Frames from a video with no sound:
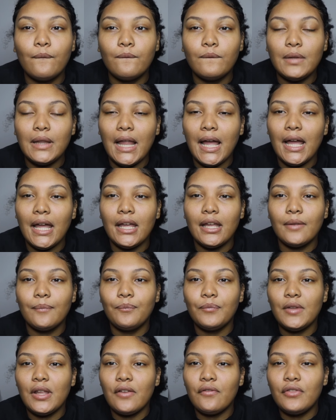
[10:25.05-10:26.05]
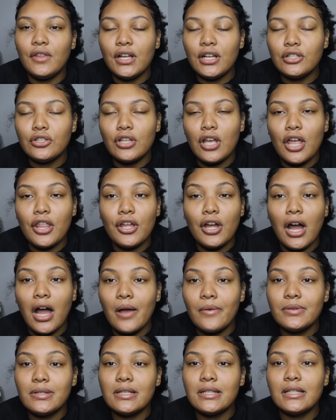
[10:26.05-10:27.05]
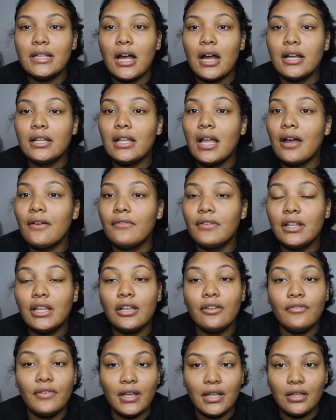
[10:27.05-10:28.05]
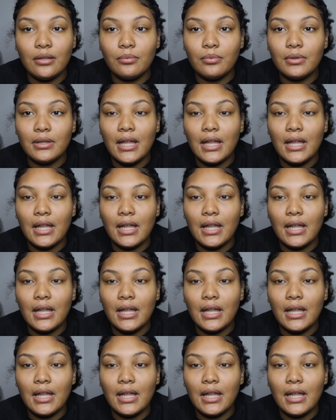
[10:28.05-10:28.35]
like if there's other options that are not really available,